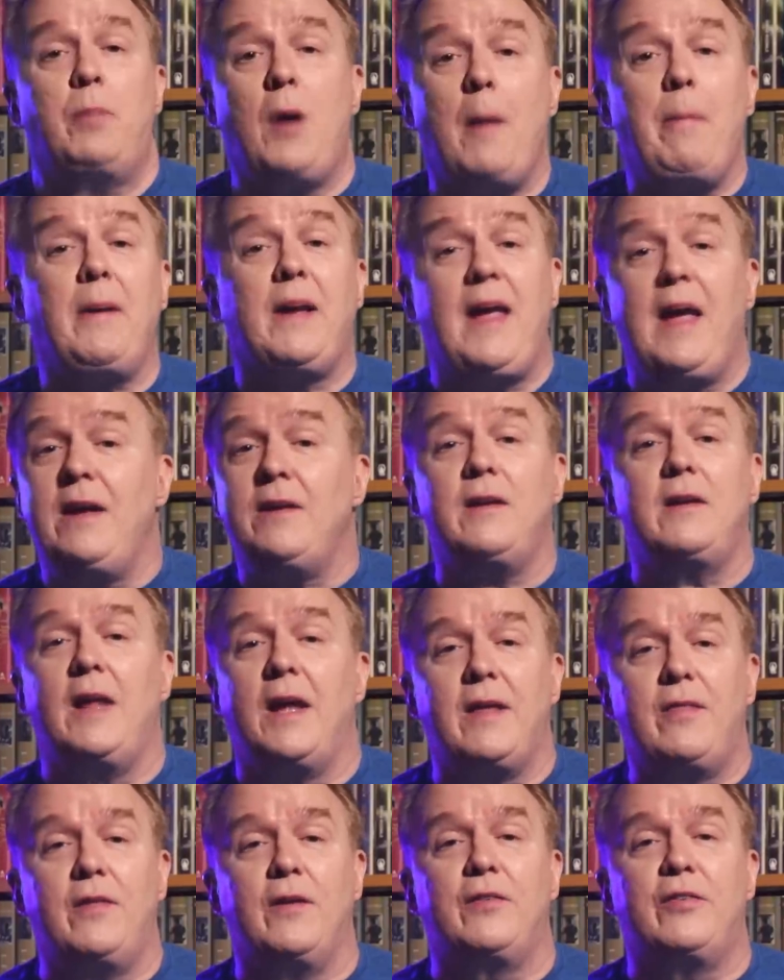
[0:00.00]
Propaganda
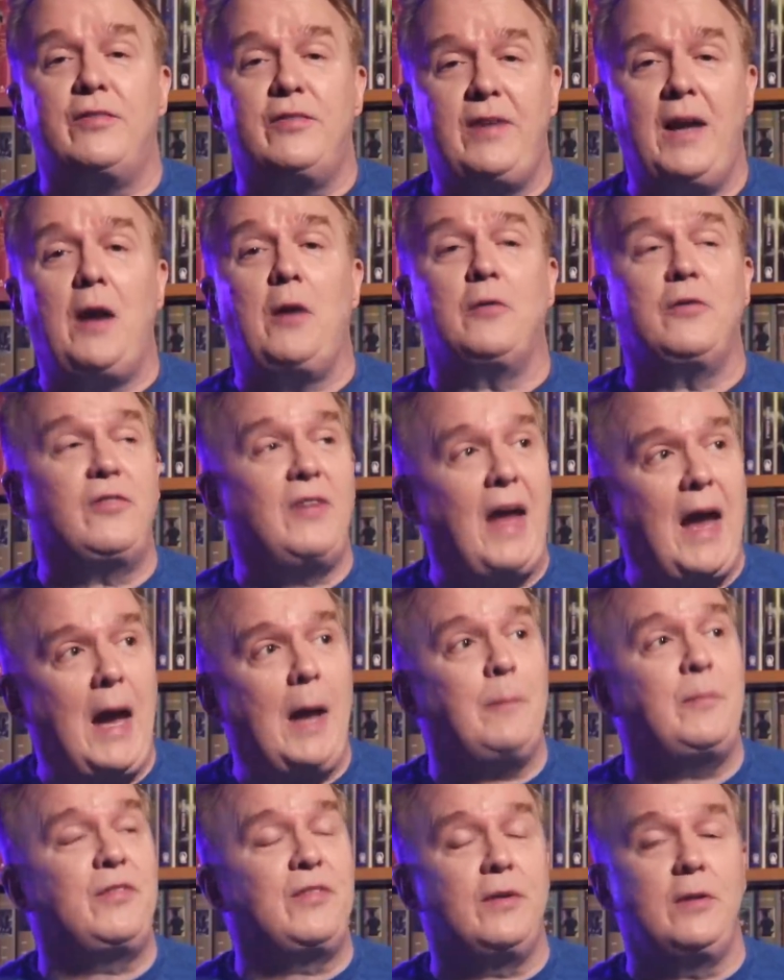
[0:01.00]
like this sounds
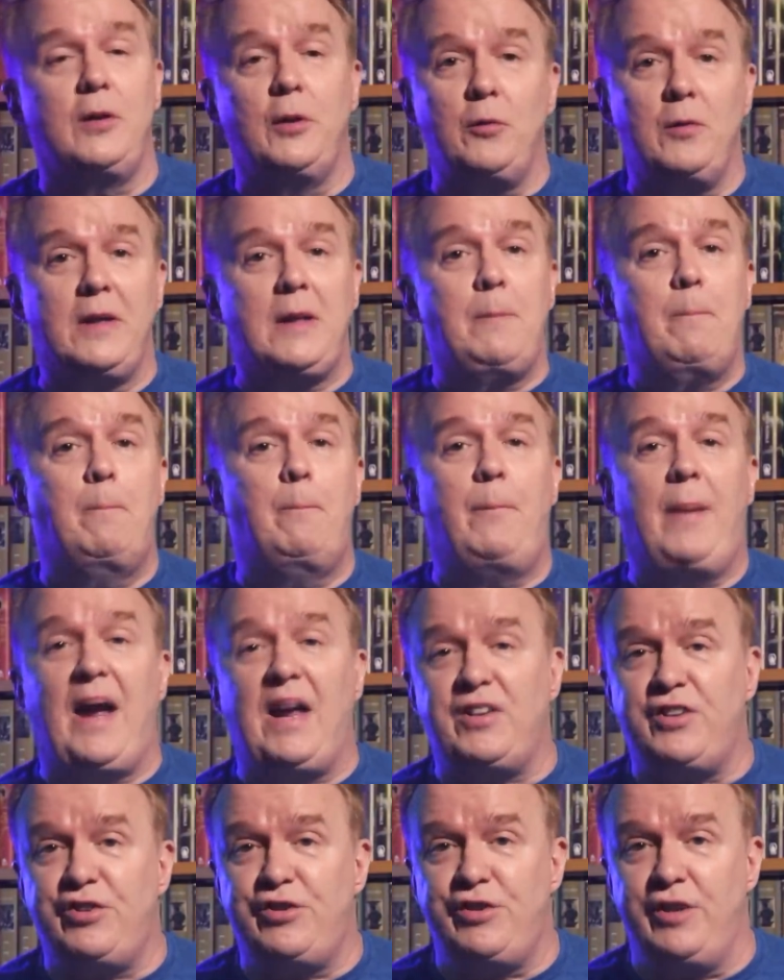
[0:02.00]
absolutely
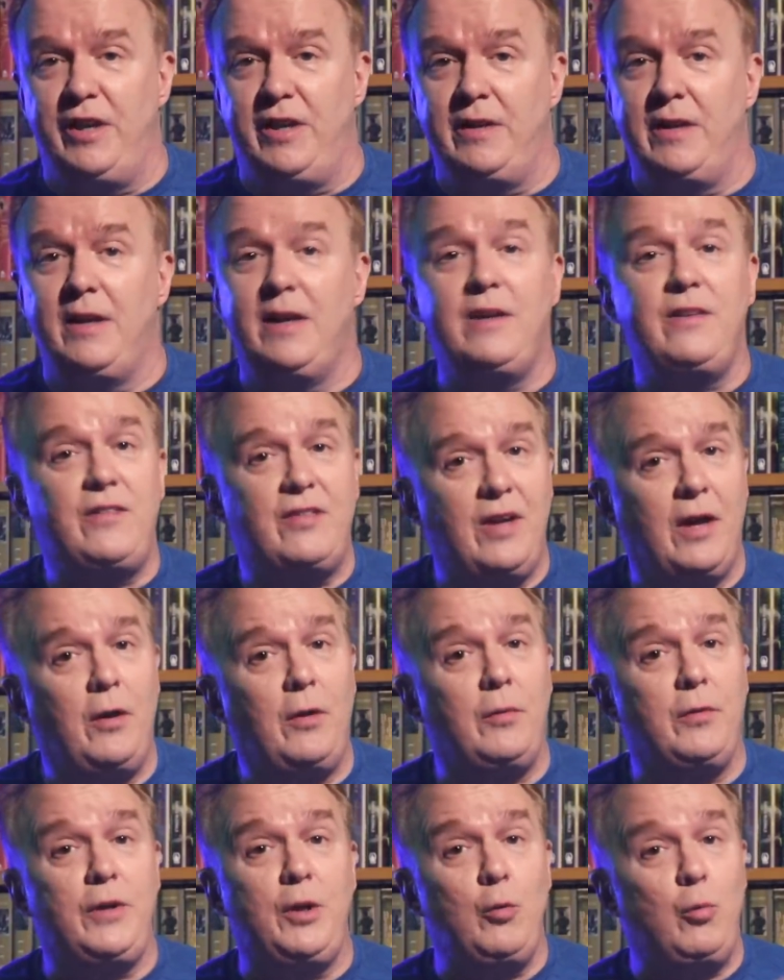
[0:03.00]
batshit
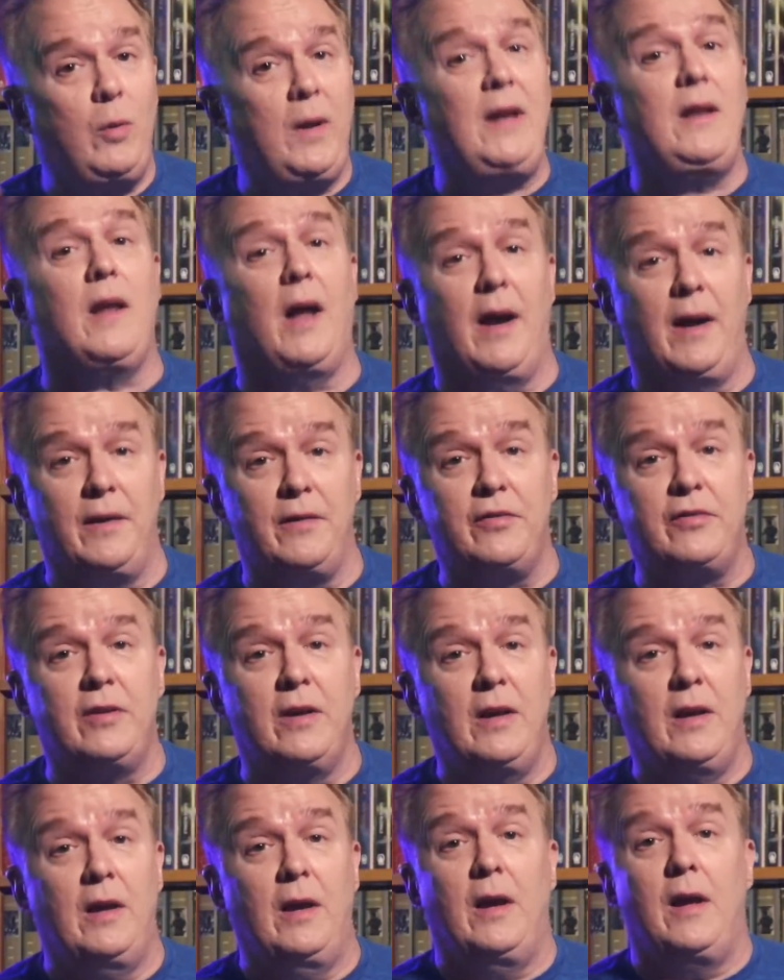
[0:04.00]
until you realize
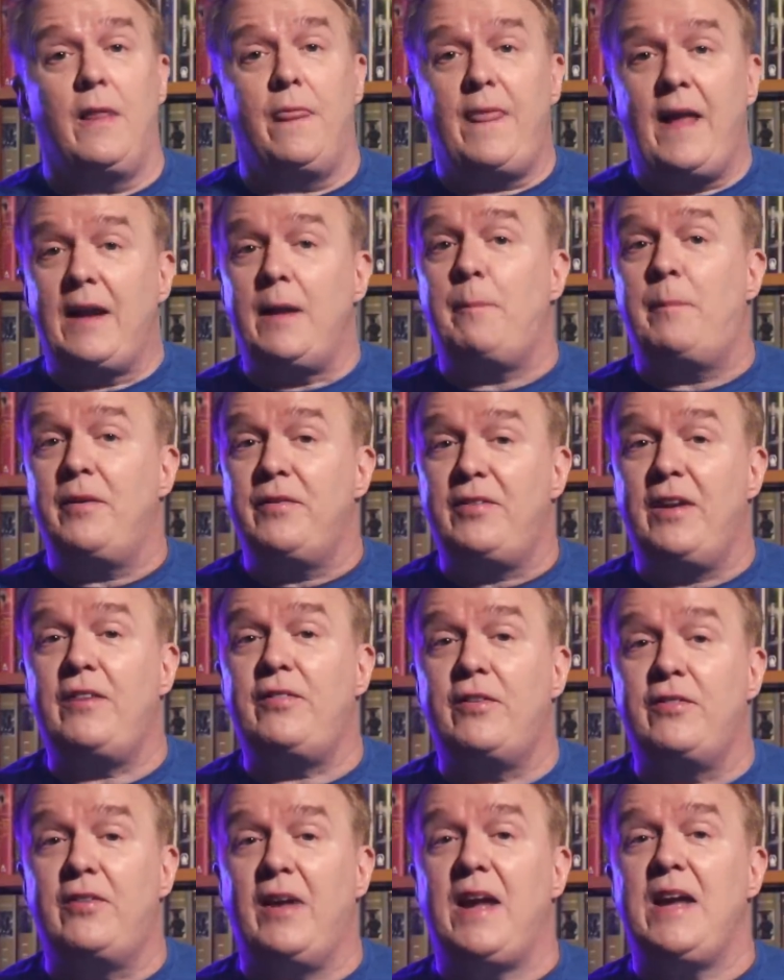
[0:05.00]
that it
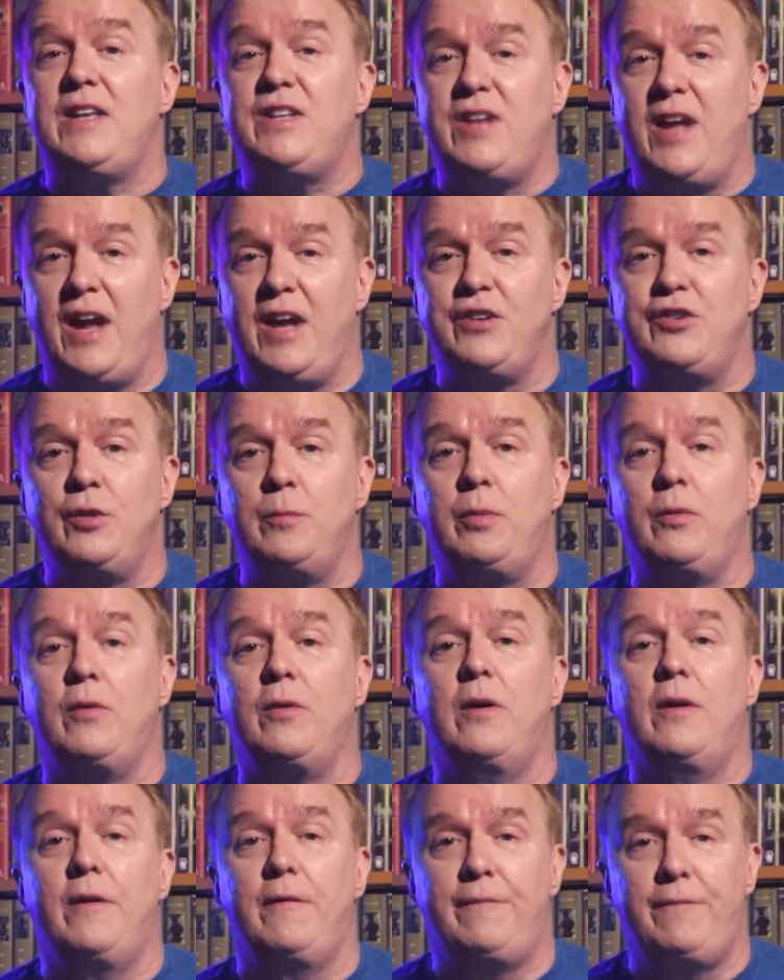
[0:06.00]
possesses a
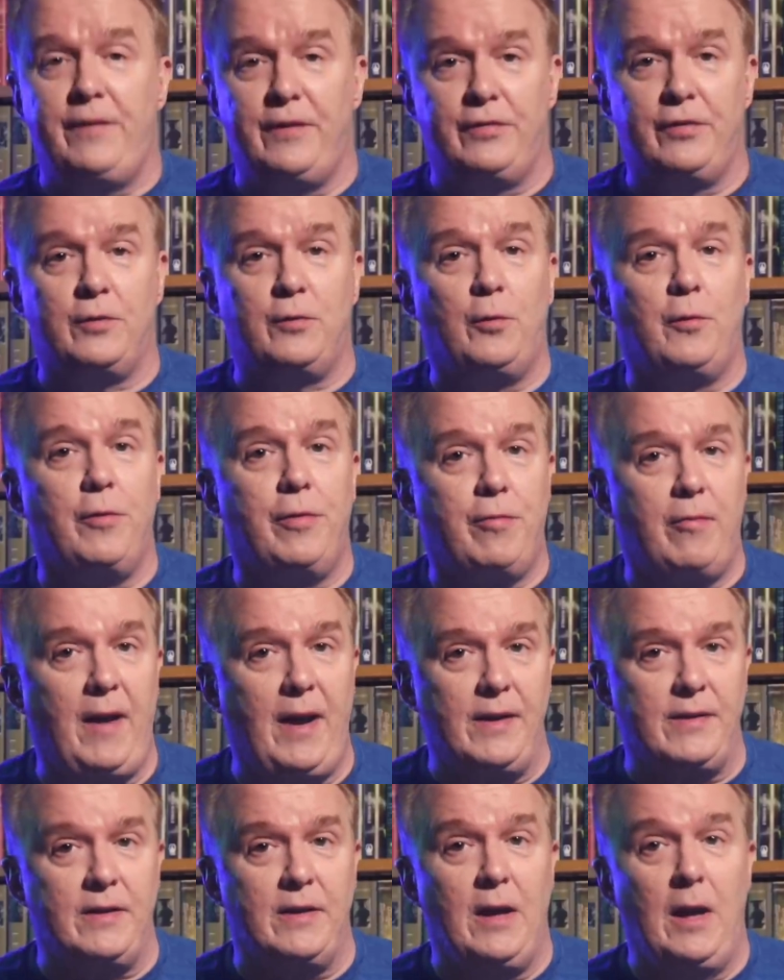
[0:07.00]
tangible physical
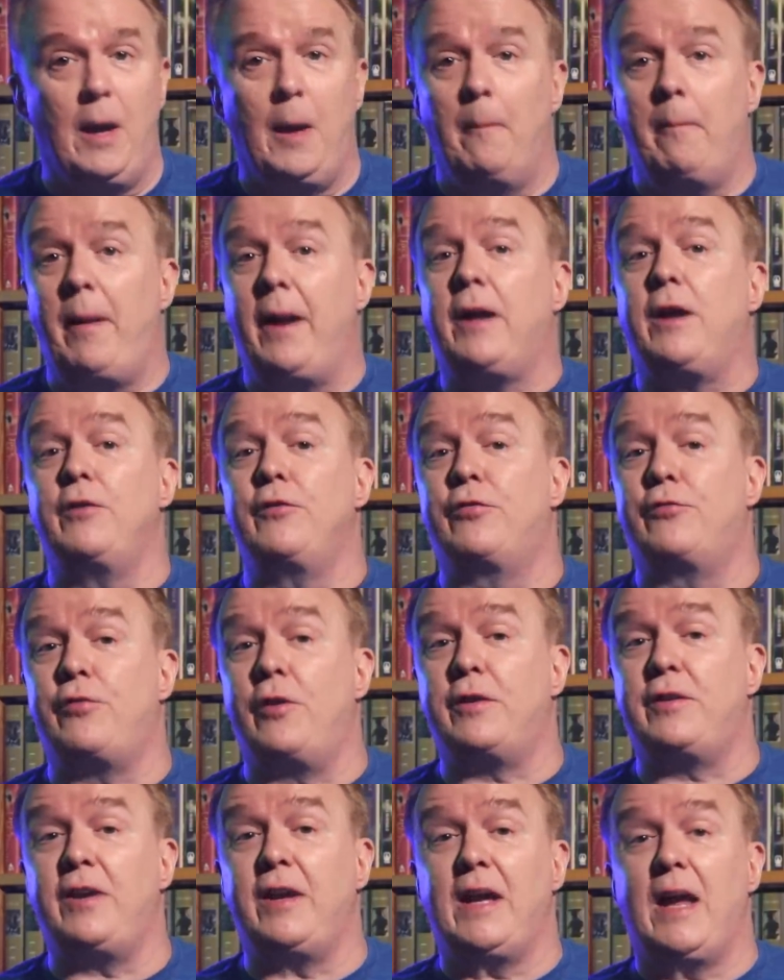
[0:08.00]
threat by
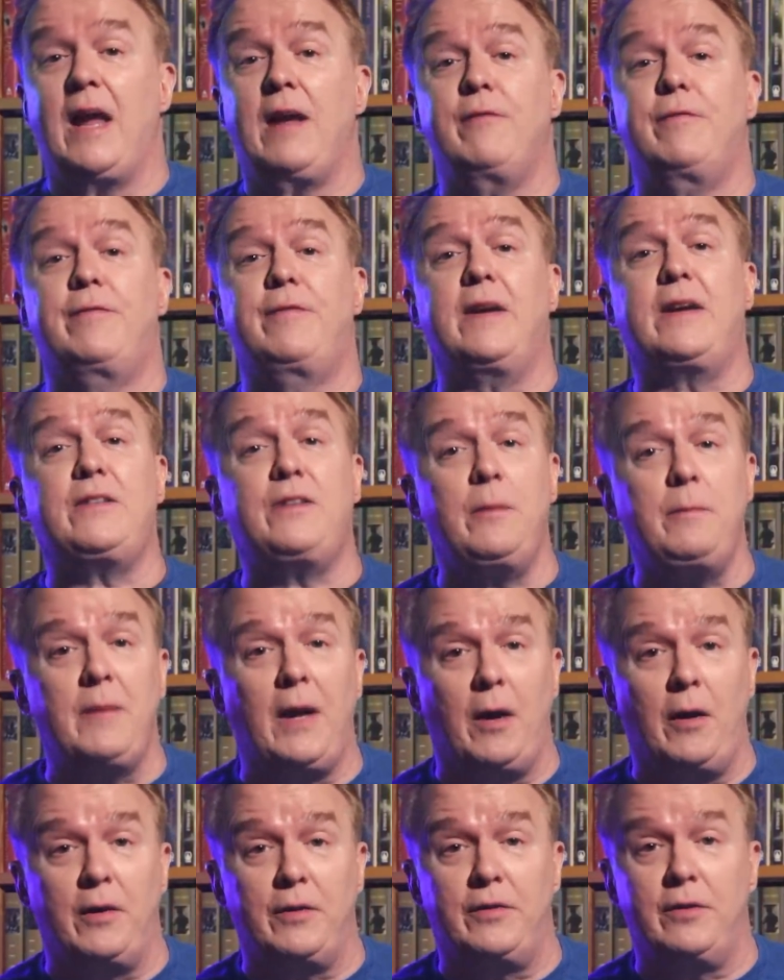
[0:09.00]
constructing a victim
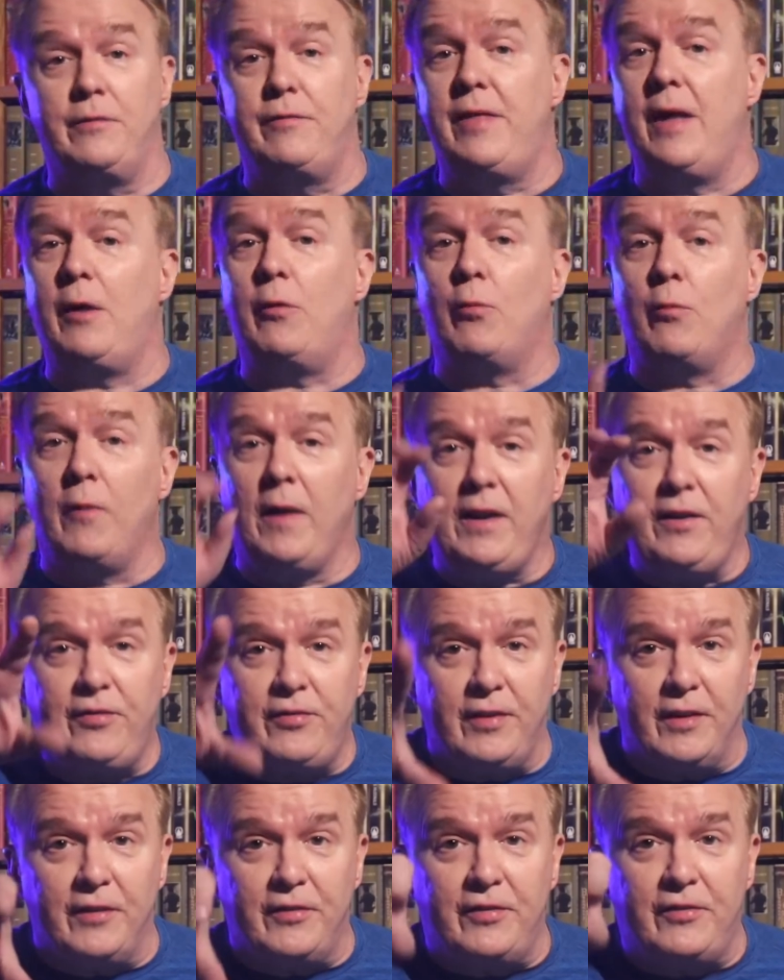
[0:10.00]
narrative that
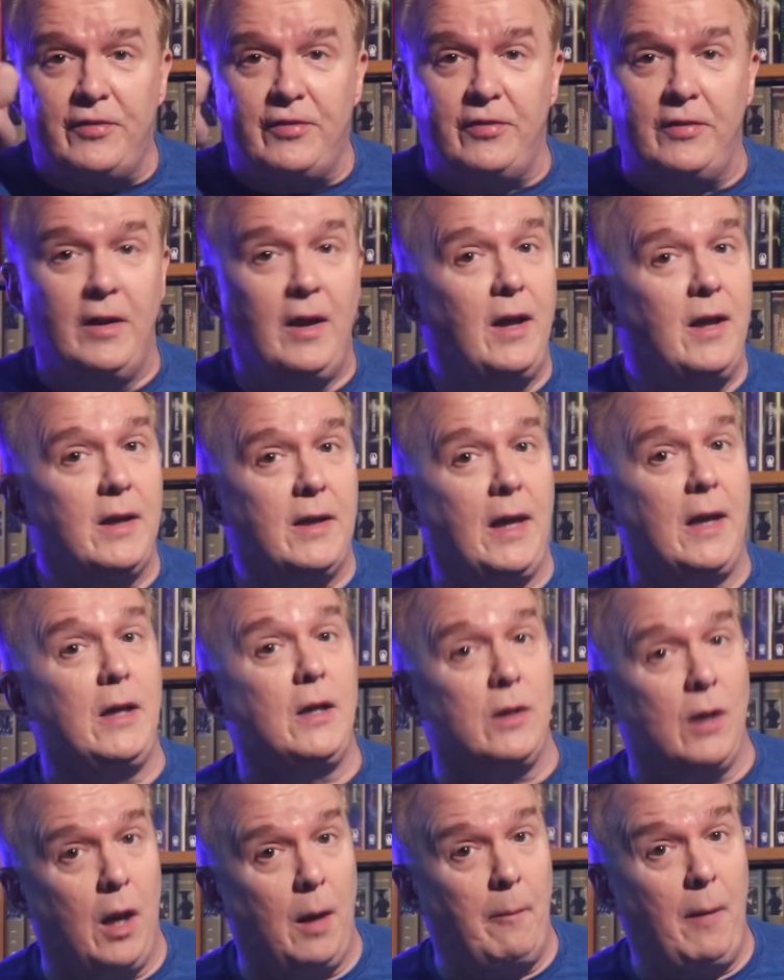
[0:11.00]
racists can
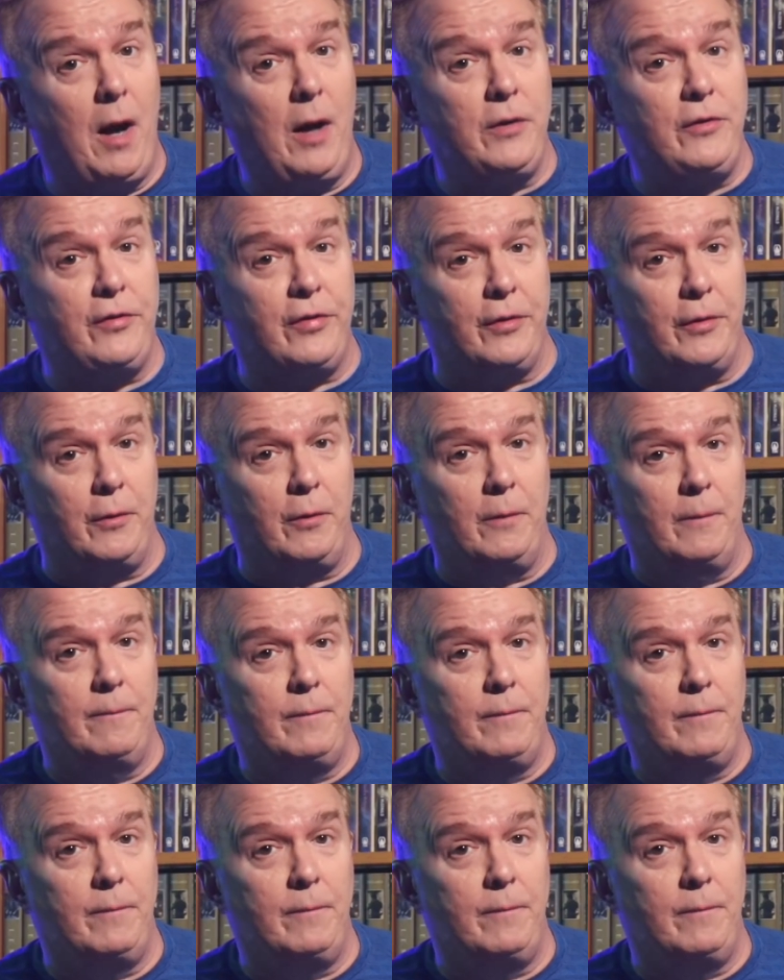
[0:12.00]
glom onto.